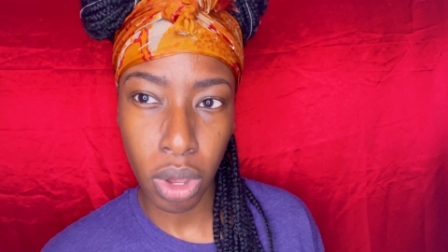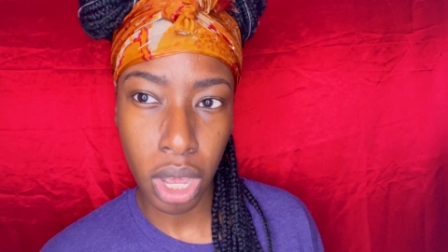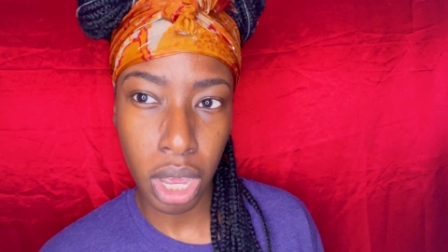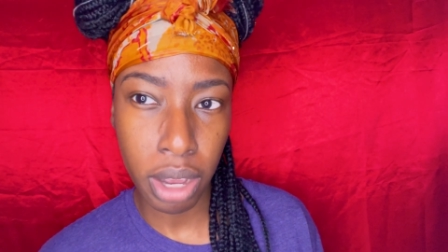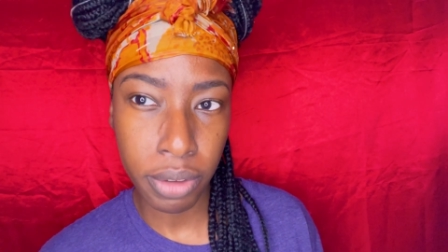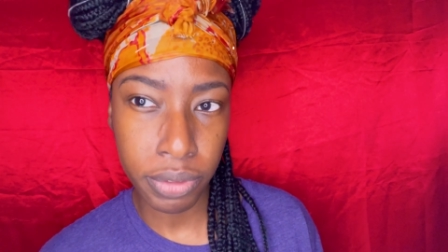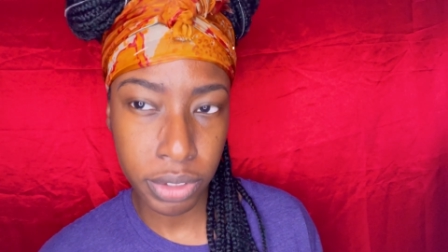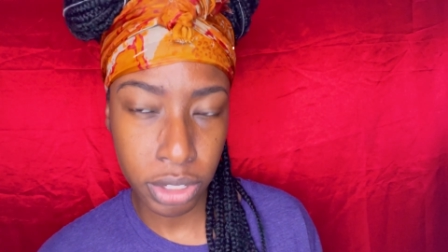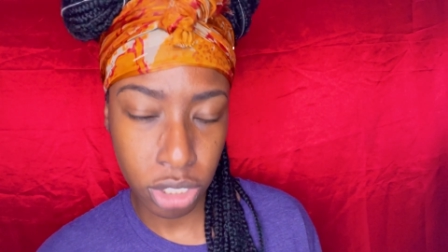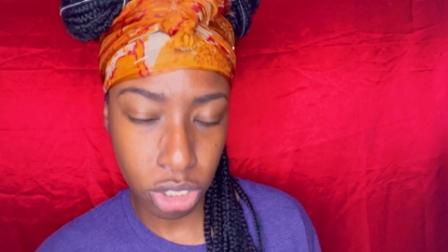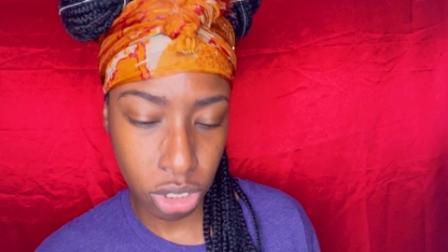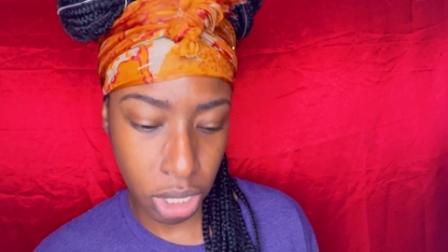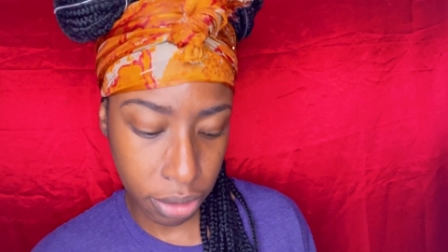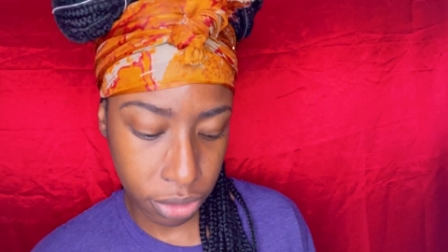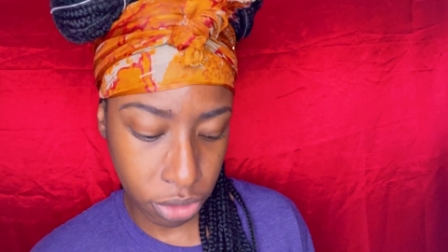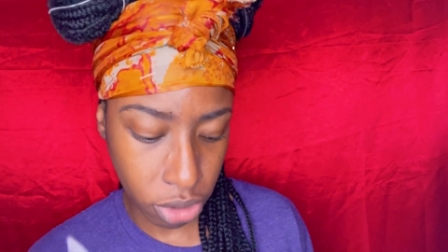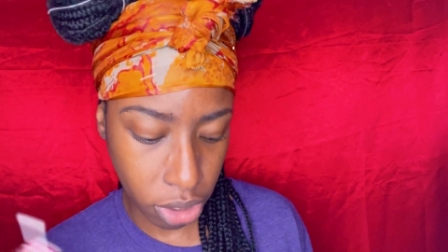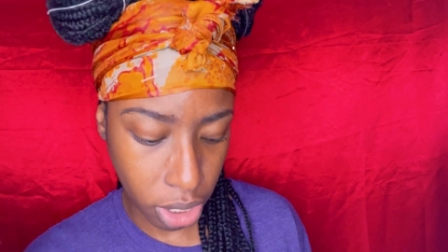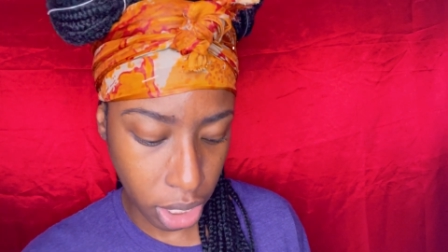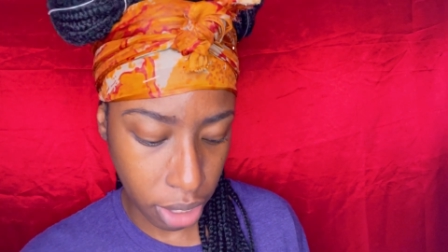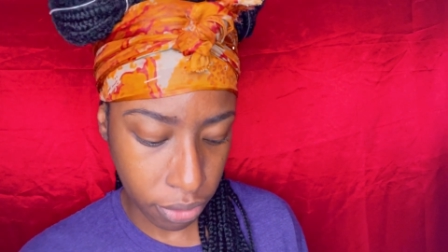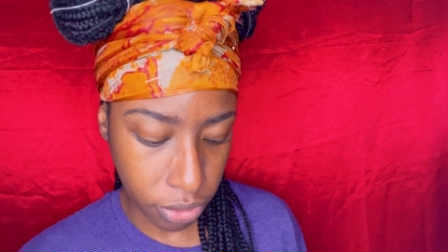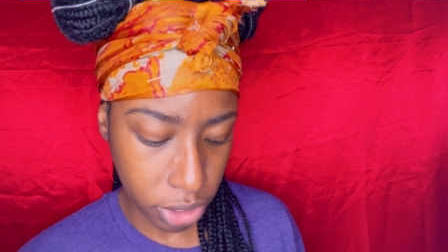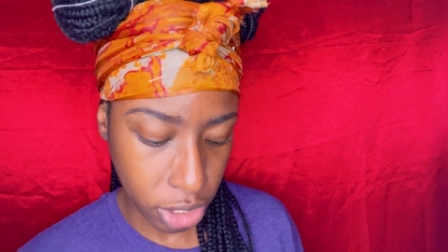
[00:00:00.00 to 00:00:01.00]
of the show after
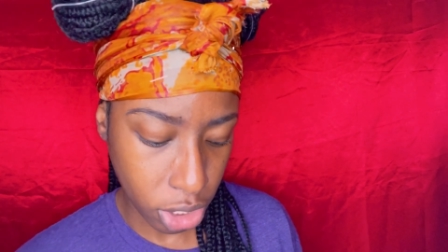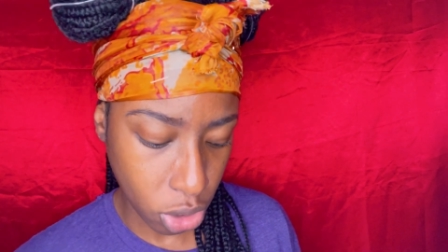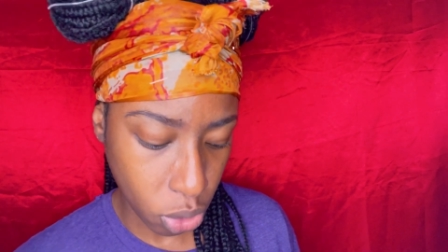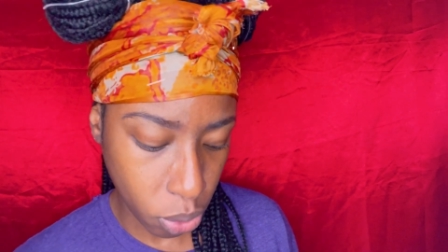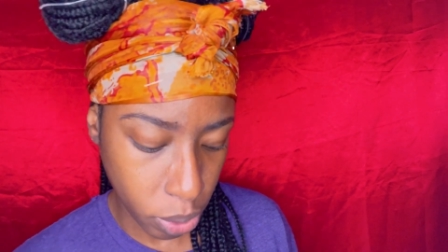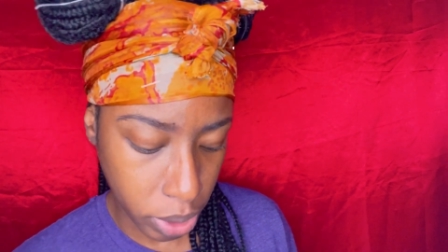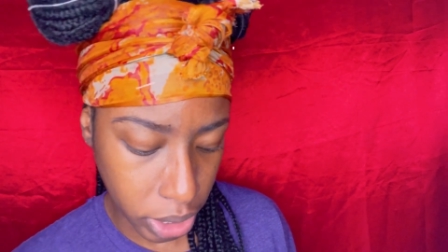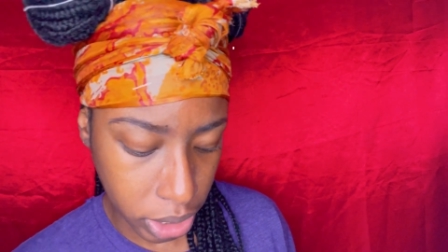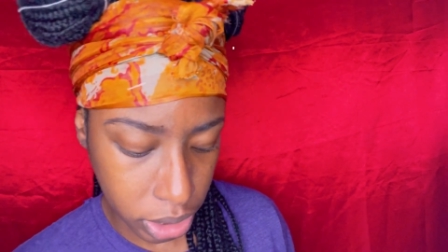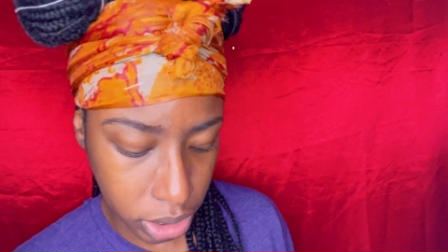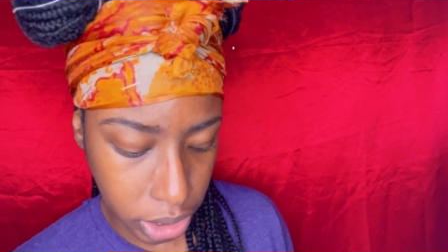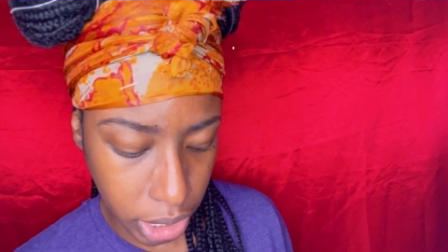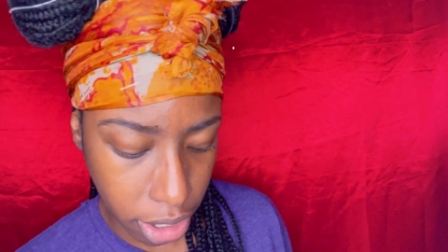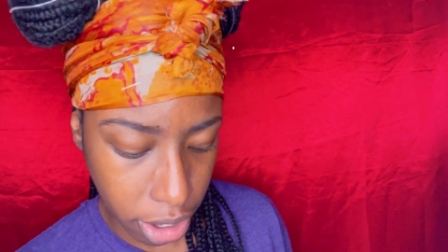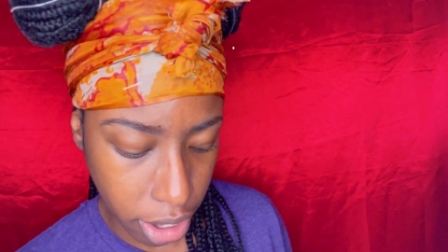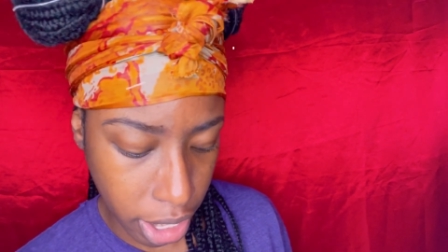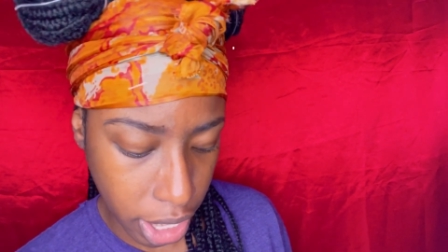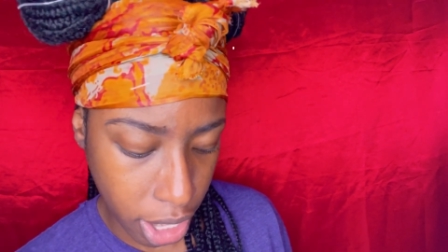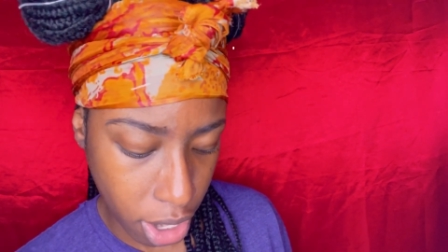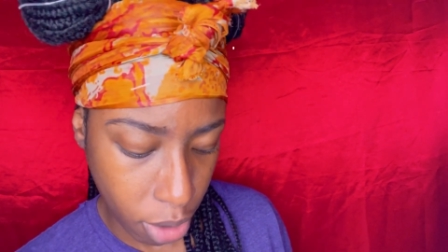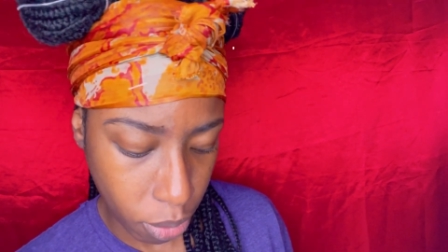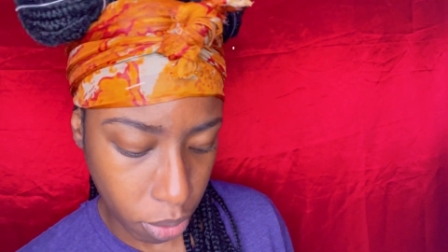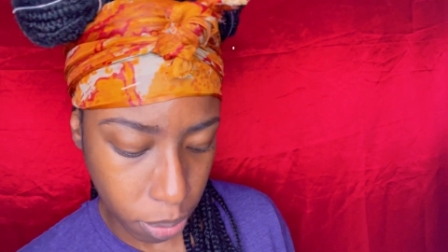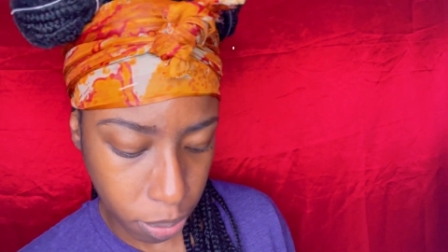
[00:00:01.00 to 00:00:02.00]
I give you the quick Clear
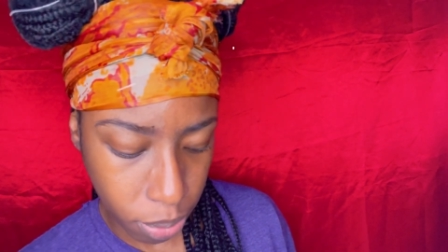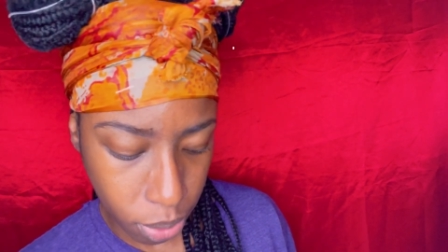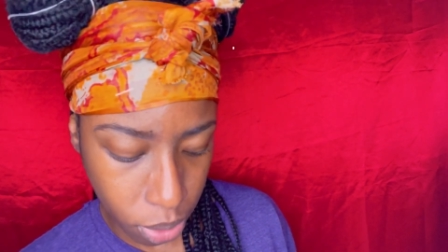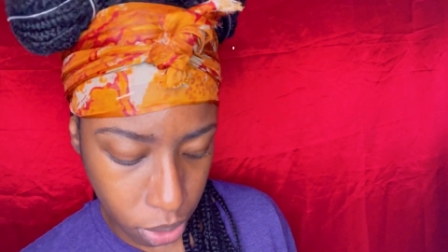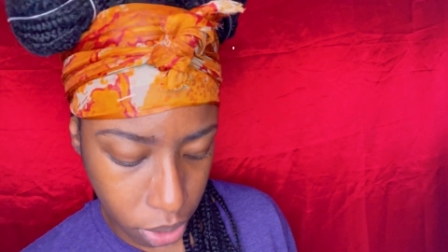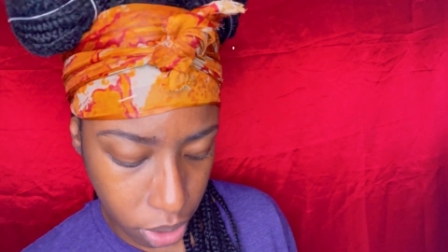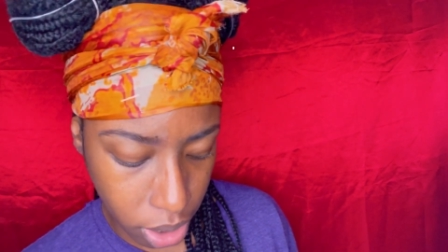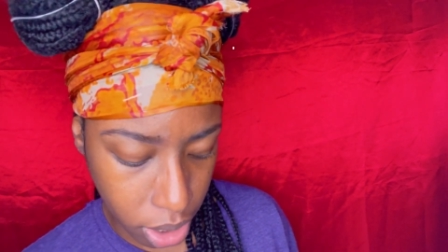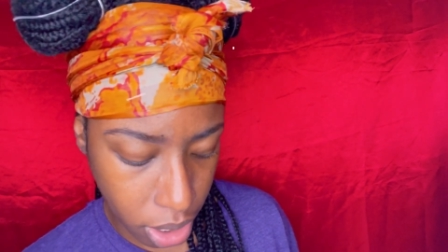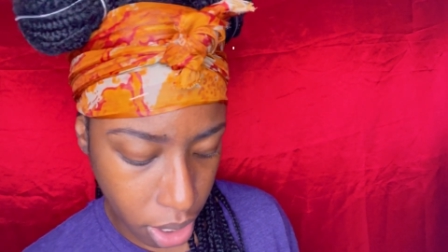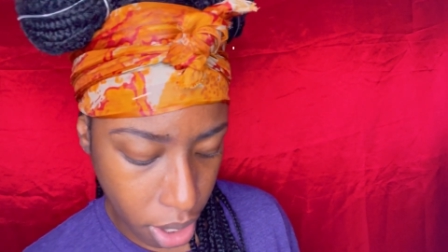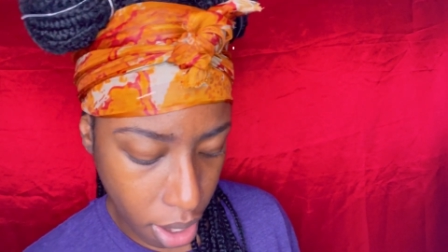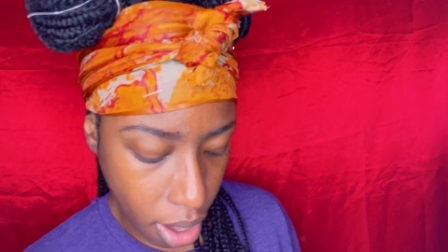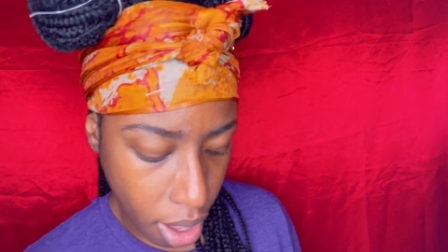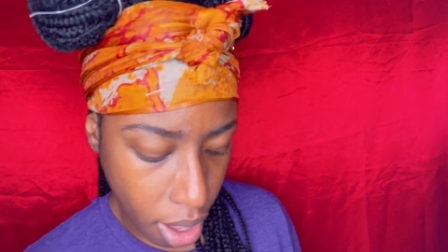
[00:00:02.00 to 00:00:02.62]
Hair report.